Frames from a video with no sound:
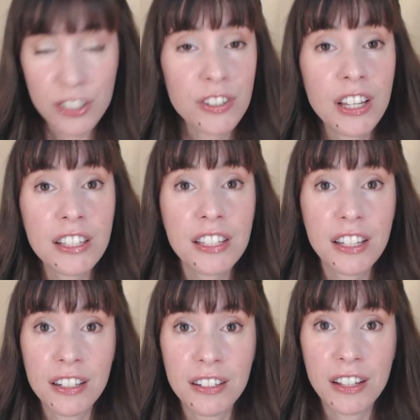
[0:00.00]
So that's
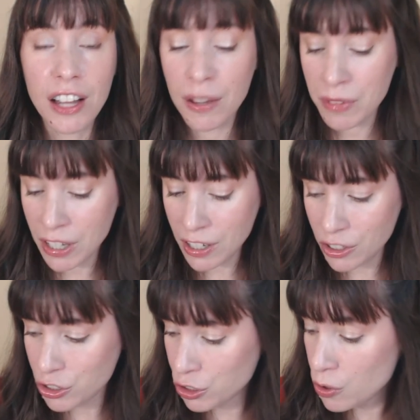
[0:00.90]
it. I'm
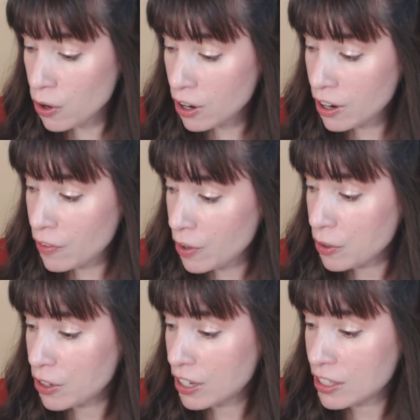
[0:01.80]
not sure if
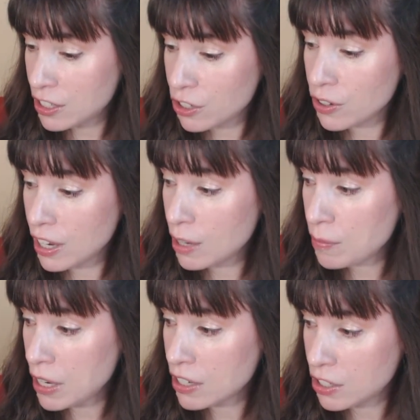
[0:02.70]
I'm going to continue
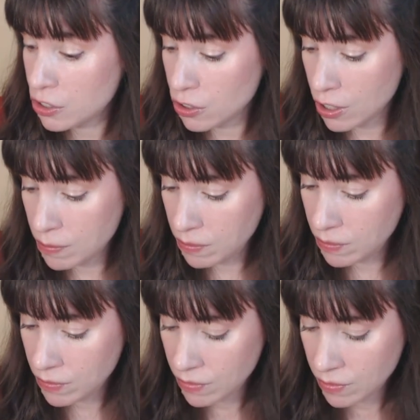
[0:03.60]
getting BoxyCharm
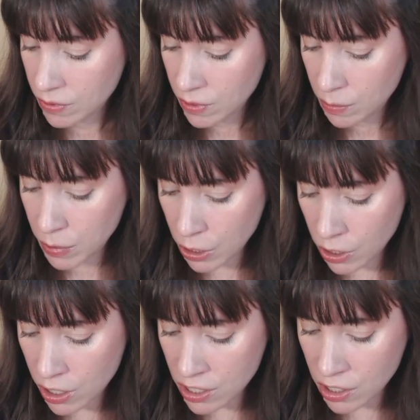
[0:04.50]

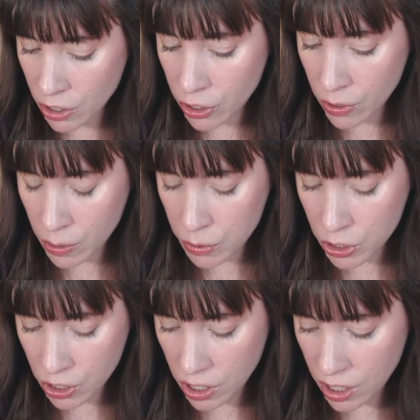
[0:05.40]
because although it
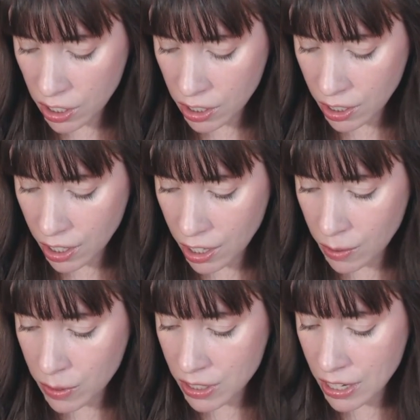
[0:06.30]
was good,
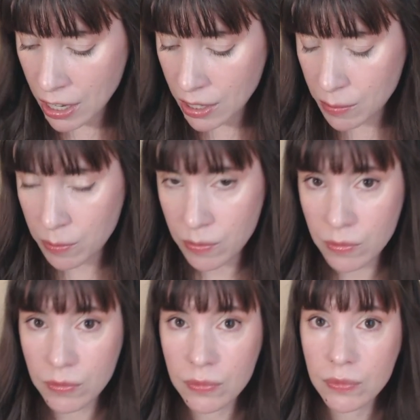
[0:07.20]
I was not
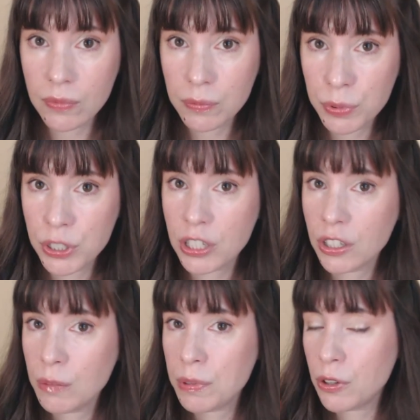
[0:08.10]

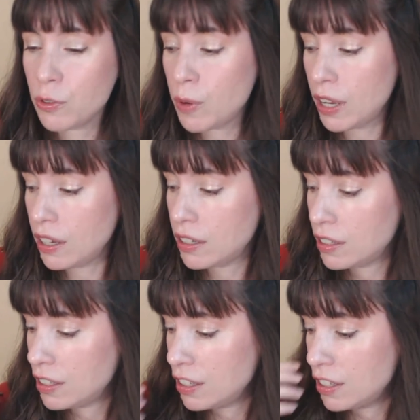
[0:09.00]
particularly blown away.
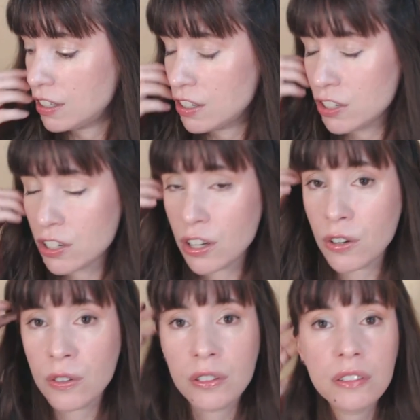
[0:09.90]

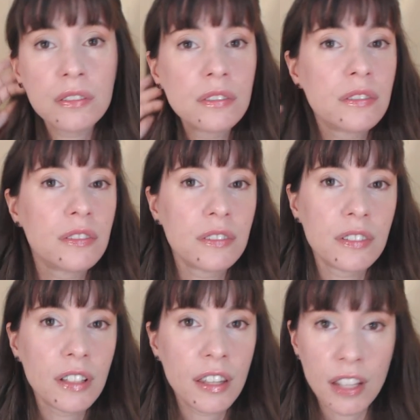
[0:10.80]
So
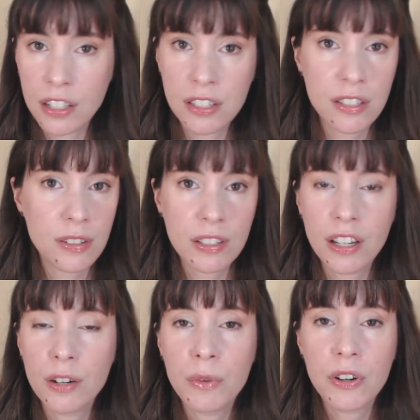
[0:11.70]
that's
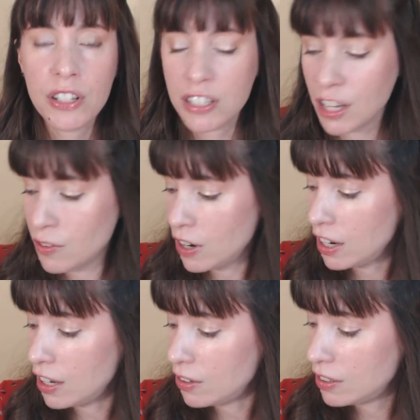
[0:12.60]
kind of where I stand
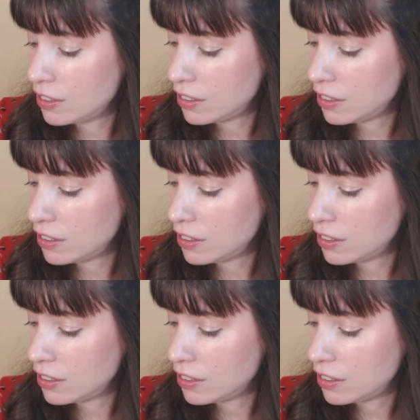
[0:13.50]
right now.